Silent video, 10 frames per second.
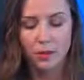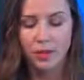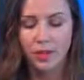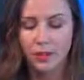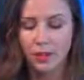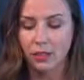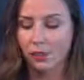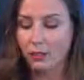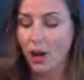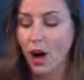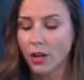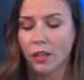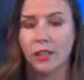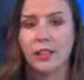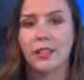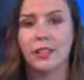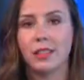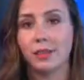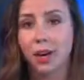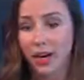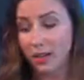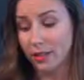because it's a conquer and divide,